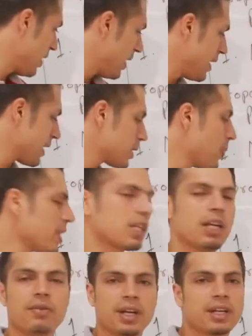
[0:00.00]

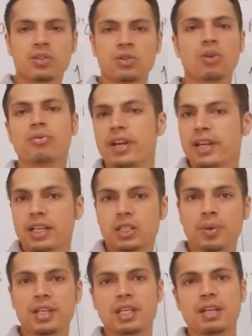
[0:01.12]
Inexpensive, it is not very
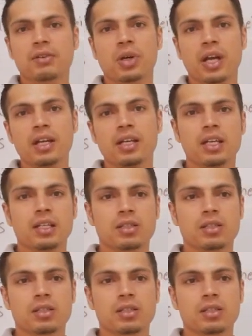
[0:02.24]
expensive, okay,